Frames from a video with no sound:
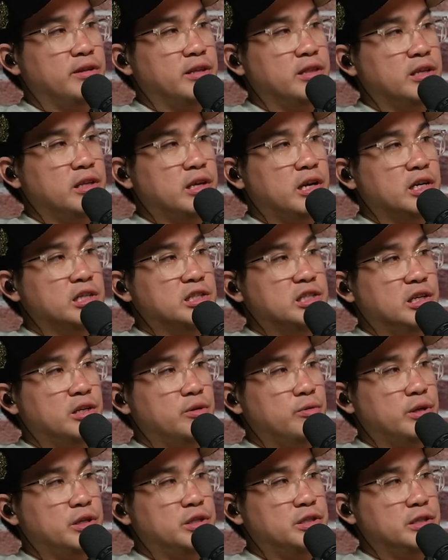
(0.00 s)
that the younger
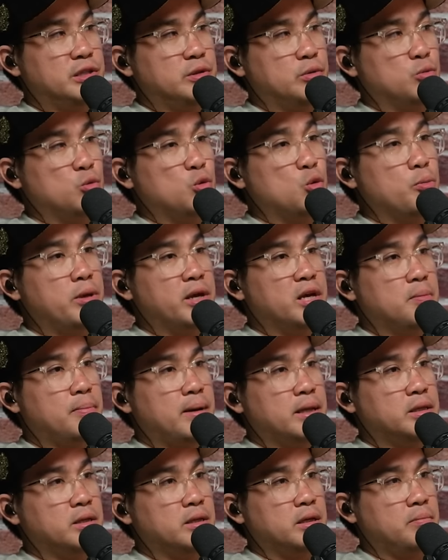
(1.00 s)
generation will make a
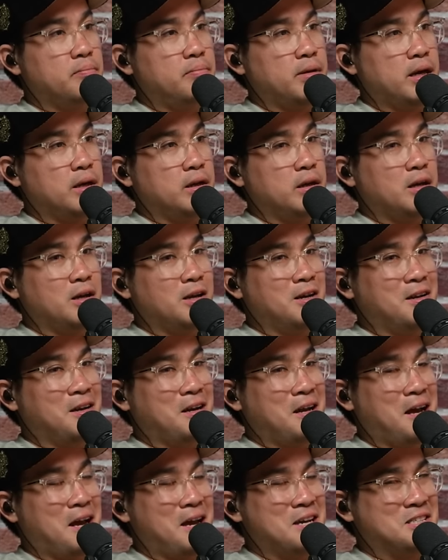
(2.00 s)
better impact
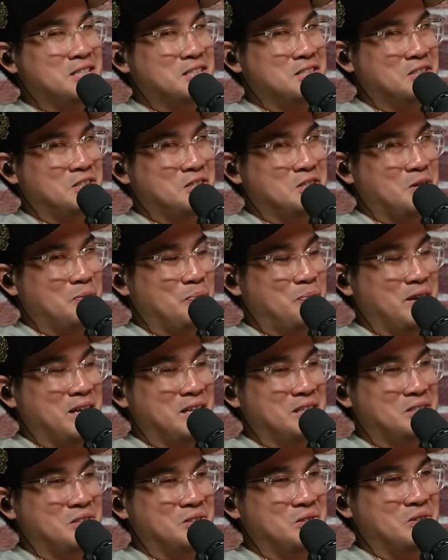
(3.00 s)
as
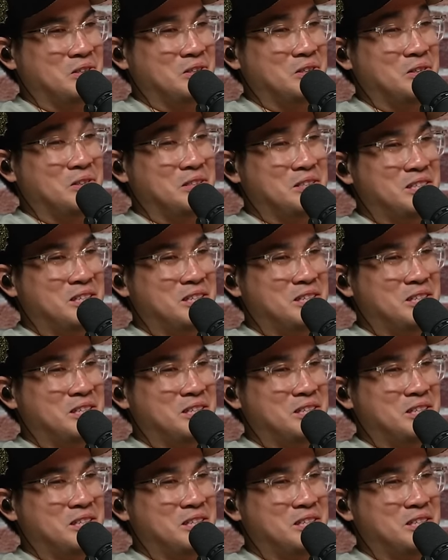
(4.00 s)
compared to the older